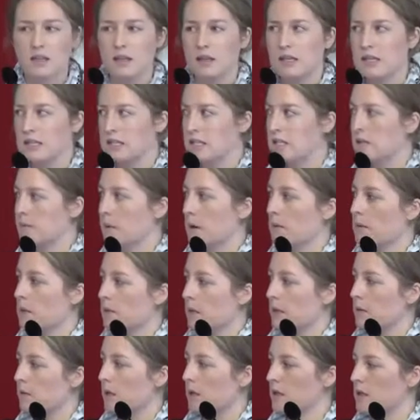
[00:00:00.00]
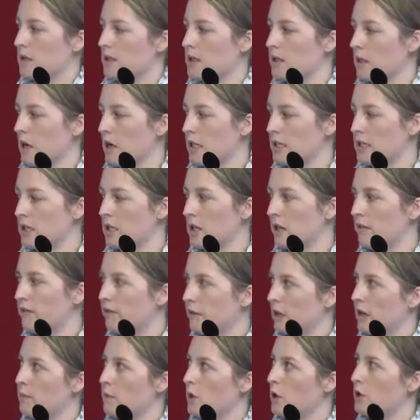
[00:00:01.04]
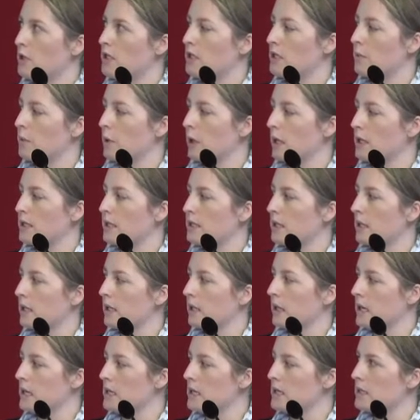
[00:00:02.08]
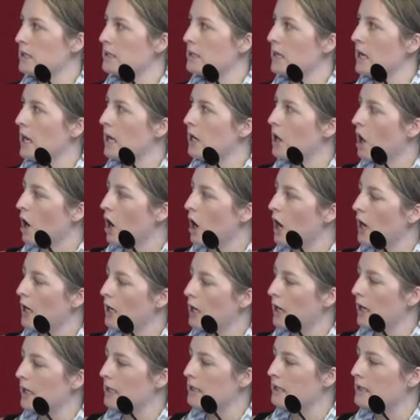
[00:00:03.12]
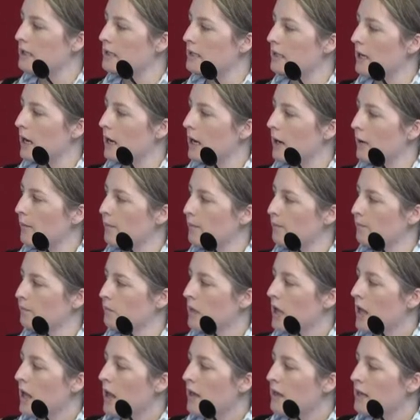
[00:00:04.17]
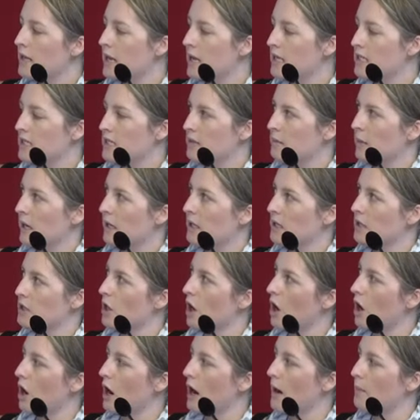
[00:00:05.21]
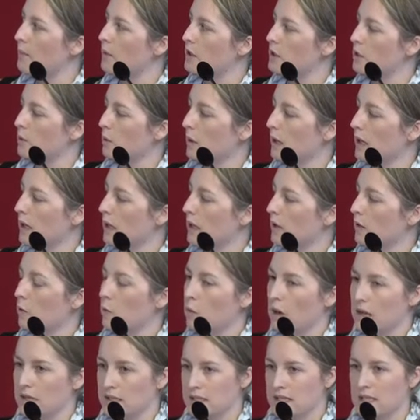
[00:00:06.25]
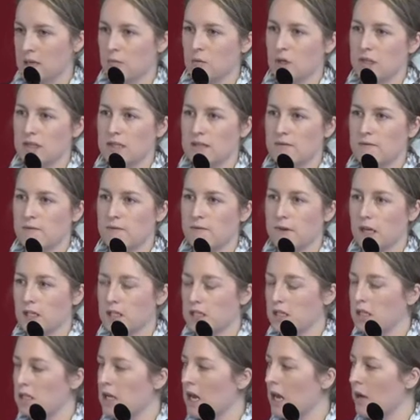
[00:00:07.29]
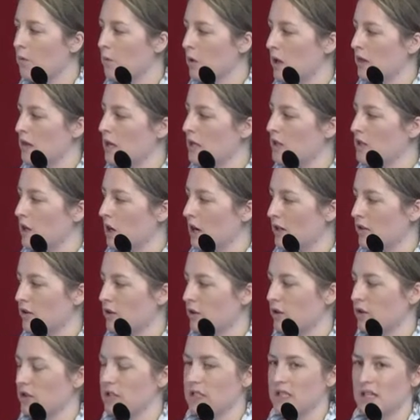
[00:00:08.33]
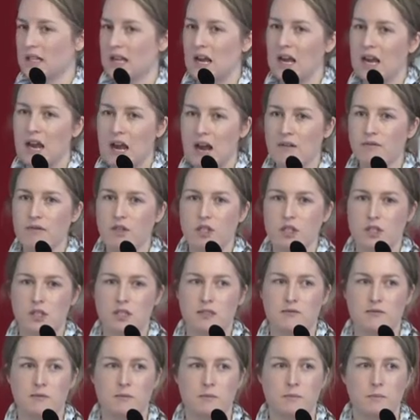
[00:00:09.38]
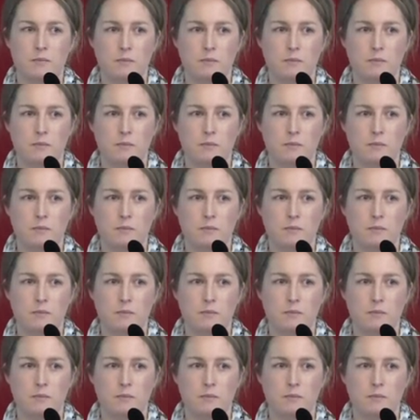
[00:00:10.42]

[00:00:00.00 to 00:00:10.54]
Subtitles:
This is probably one of the slides that I find most depressing. Is it highlights the estimated time between when someone's infected and when they're diagnosed, and that averages